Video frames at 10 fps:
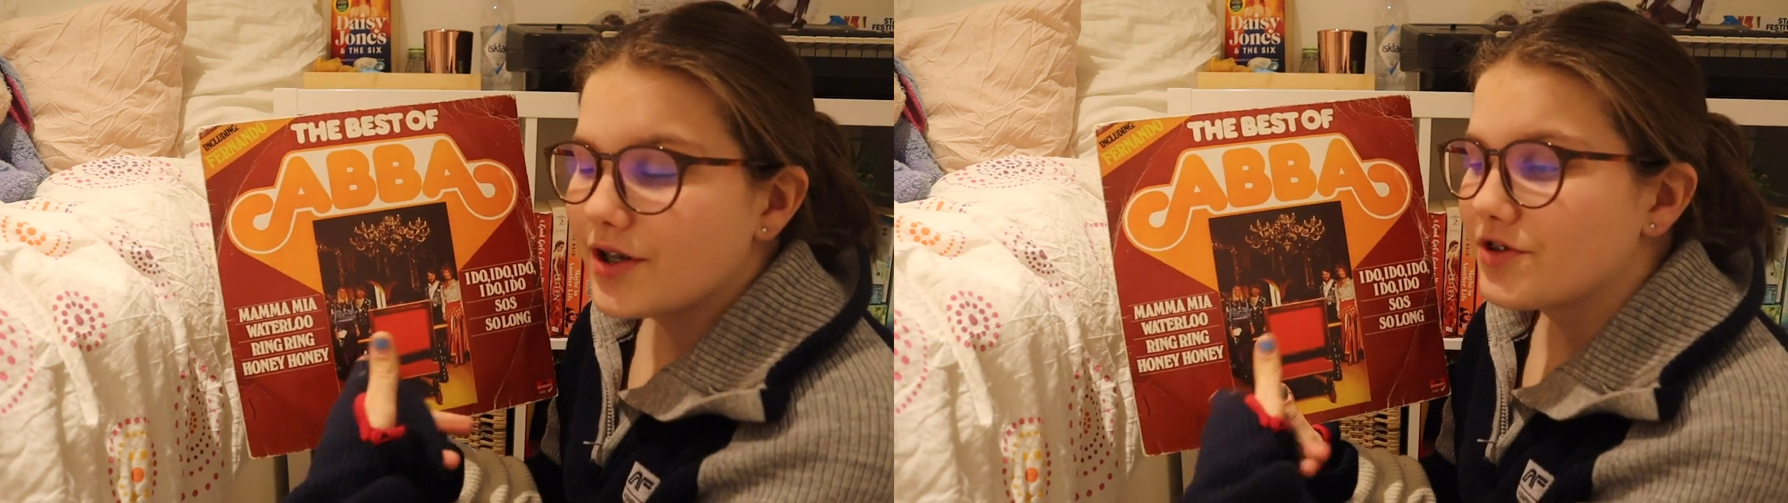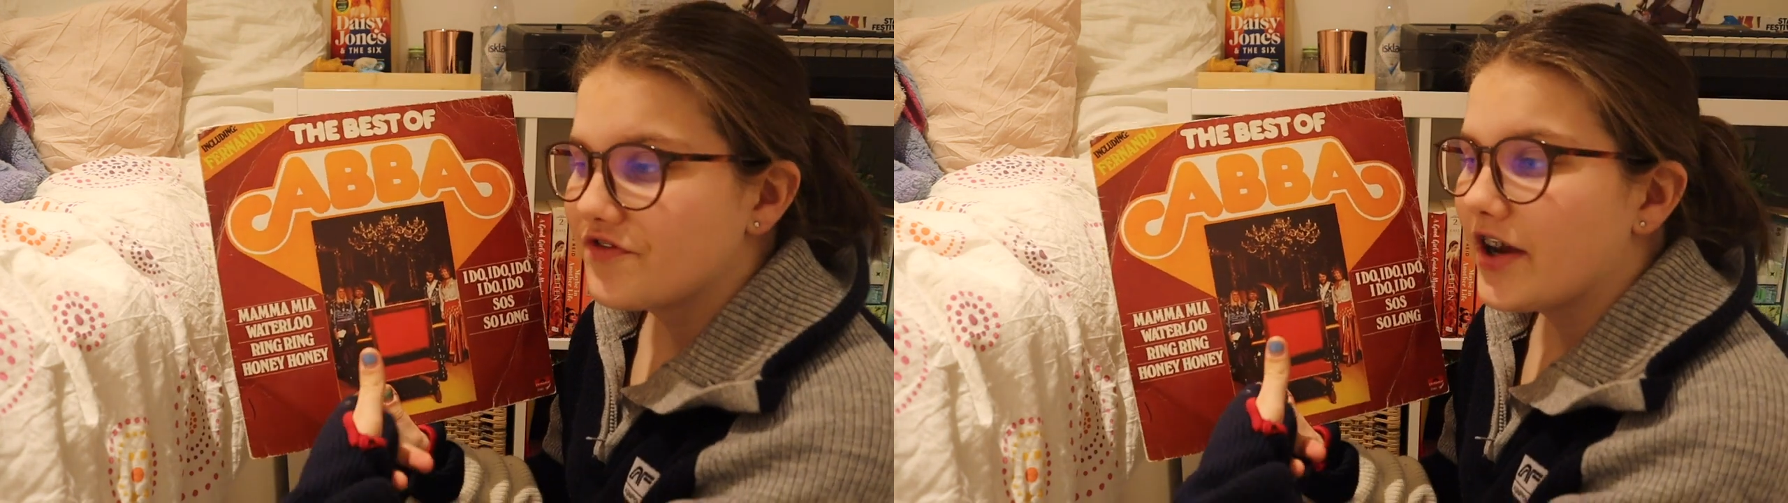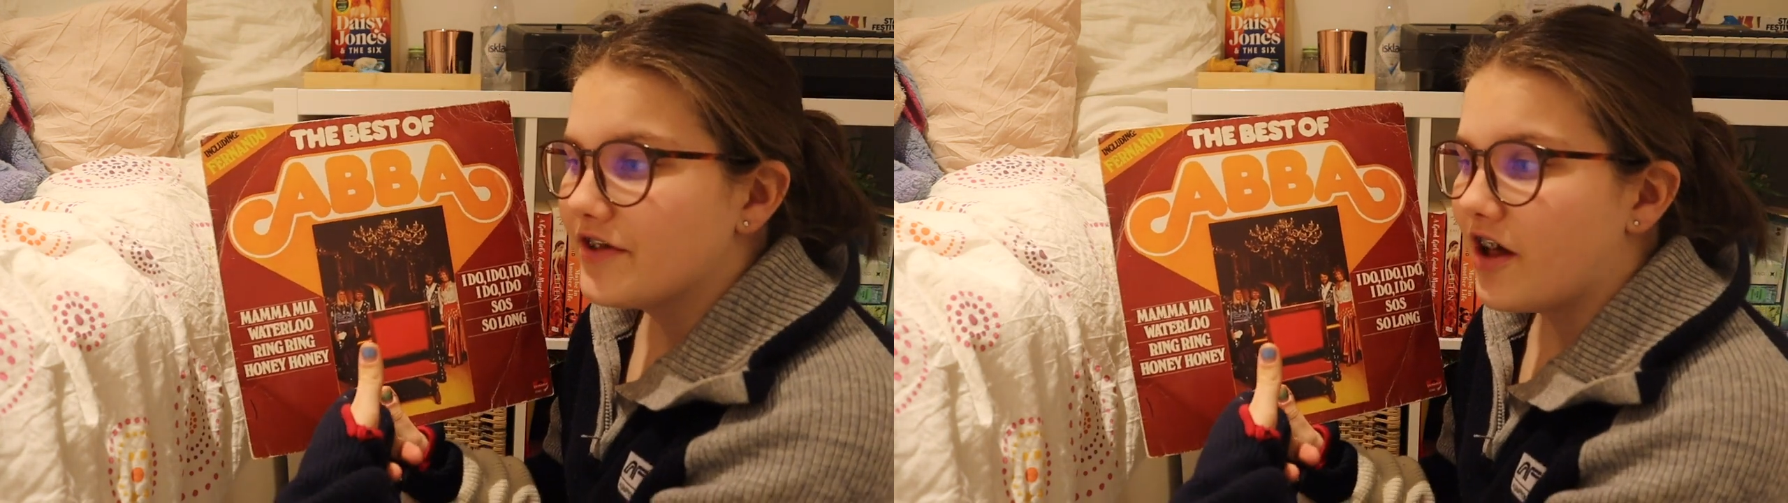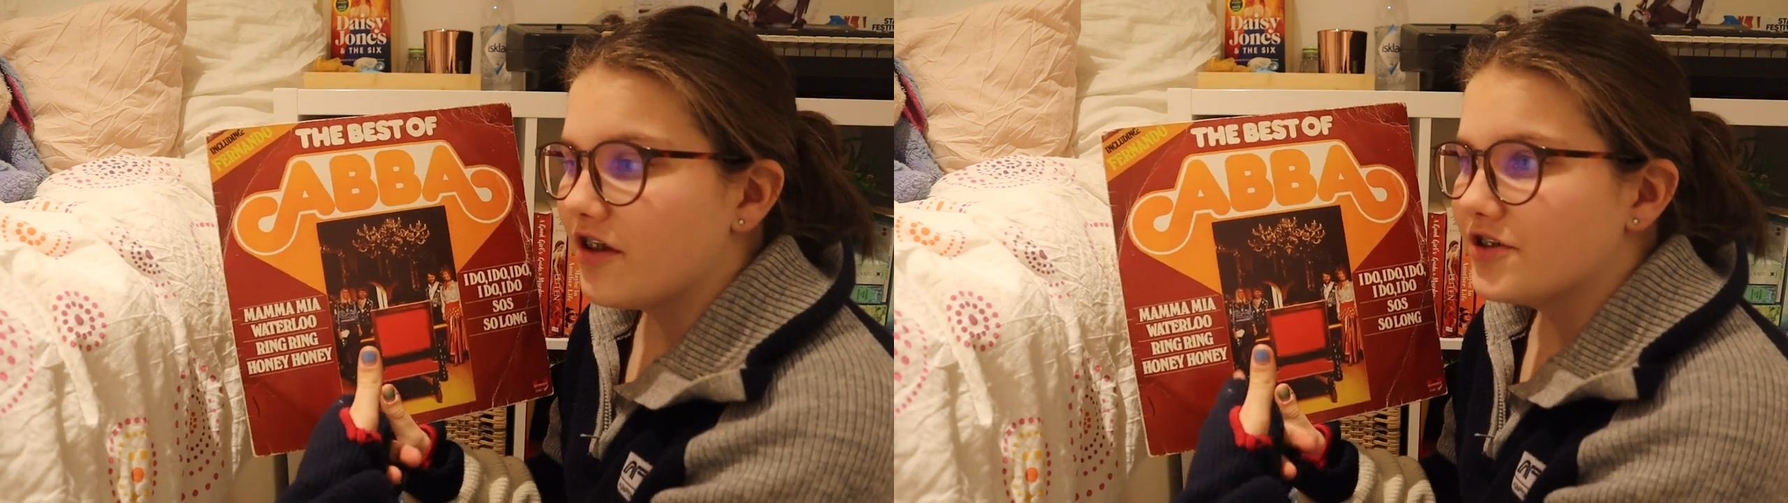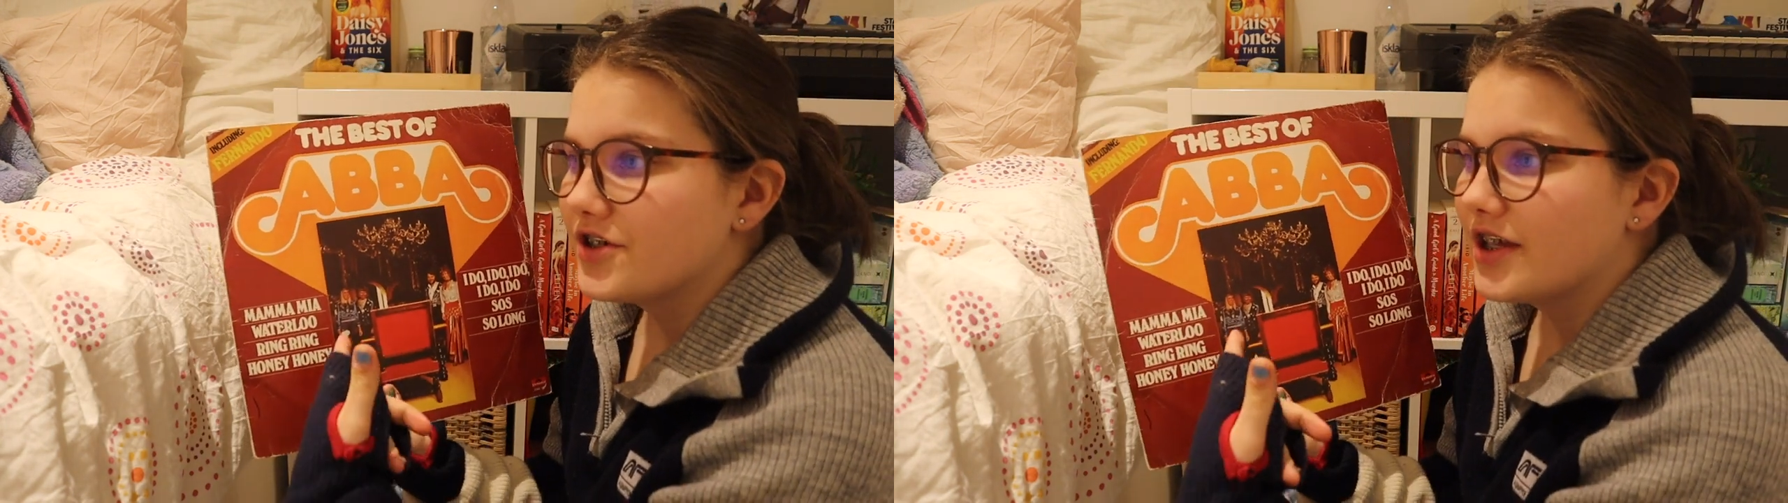It was
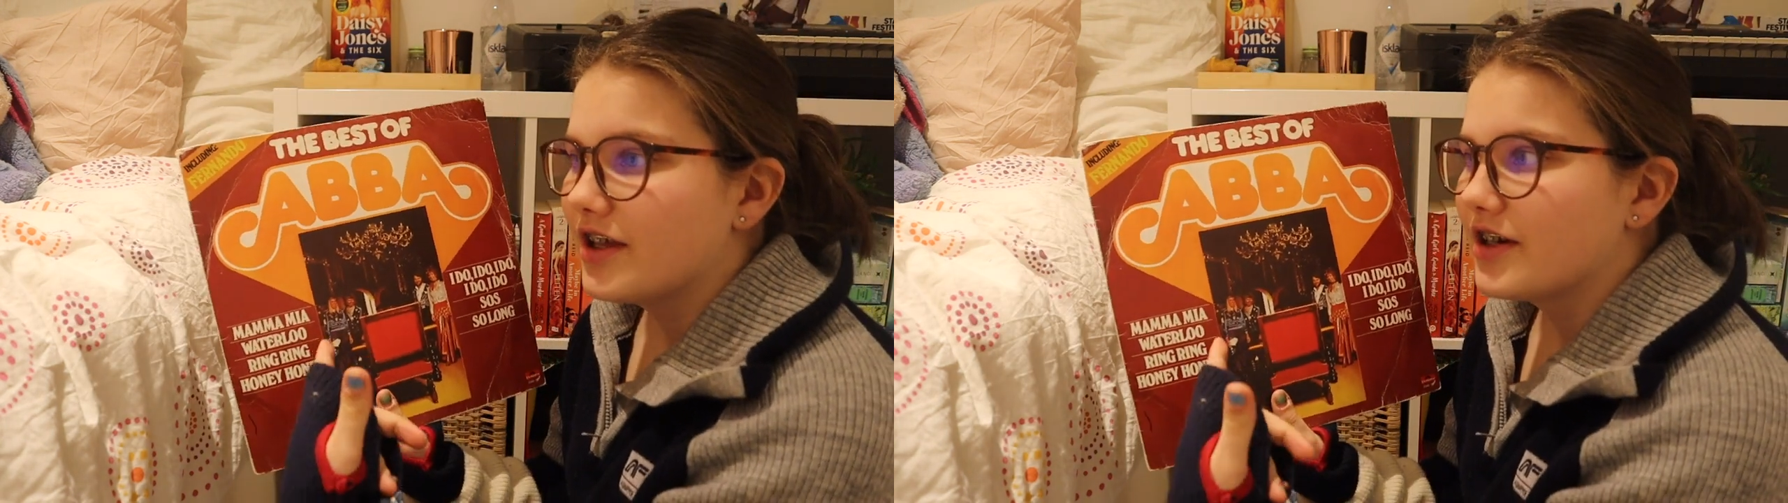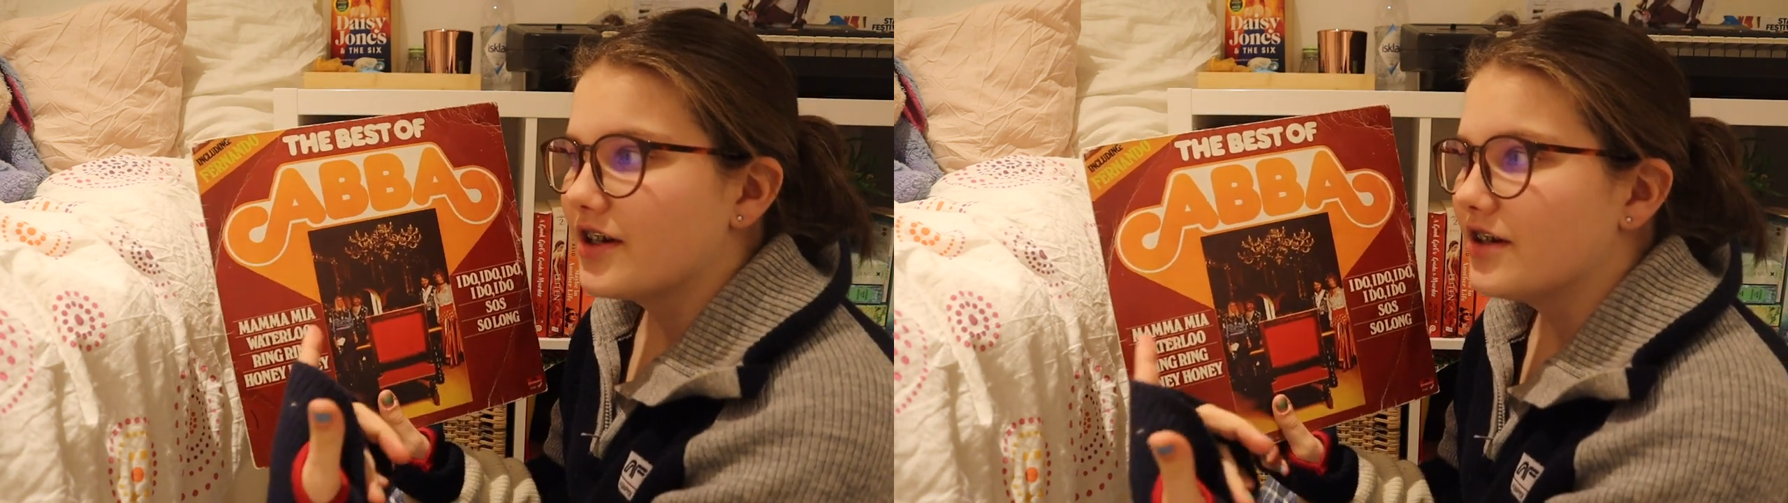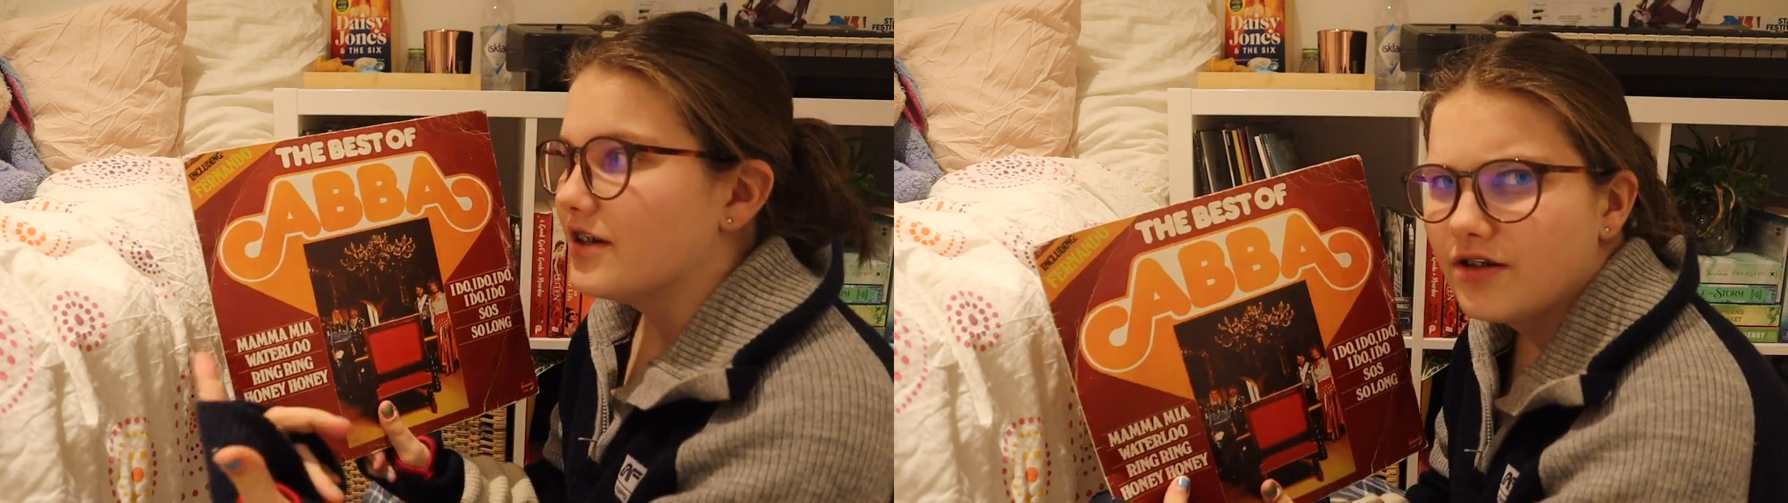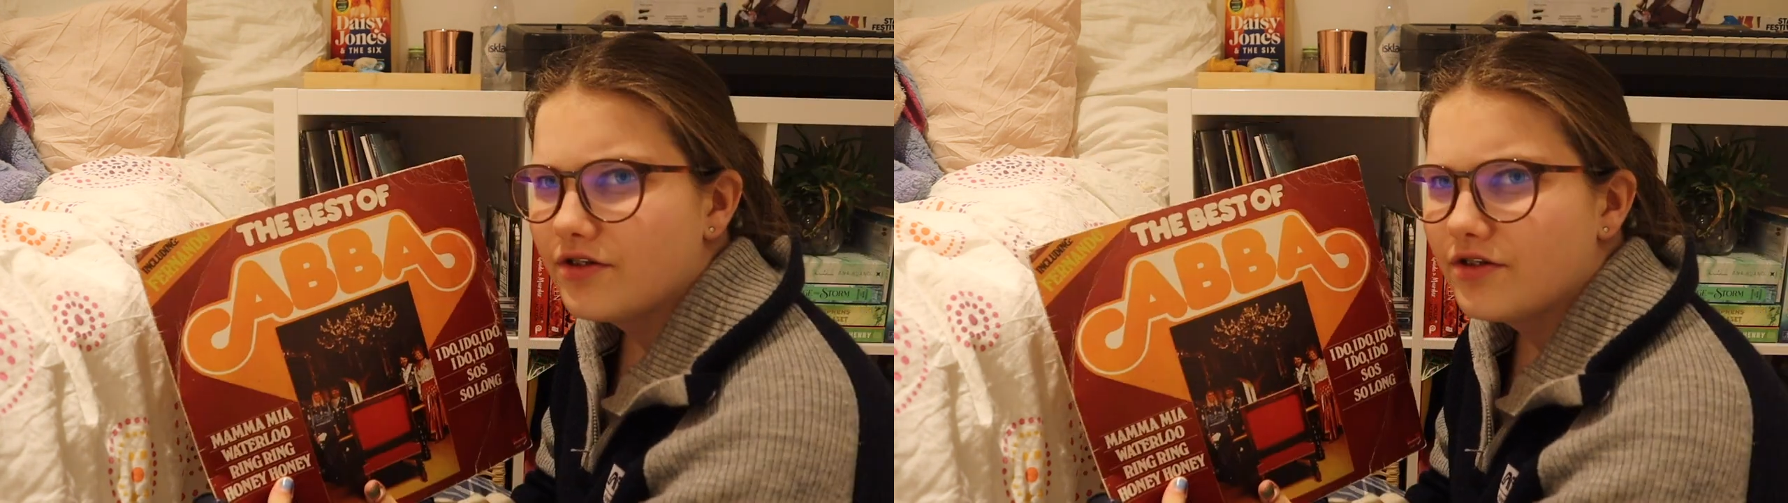$5 in like a,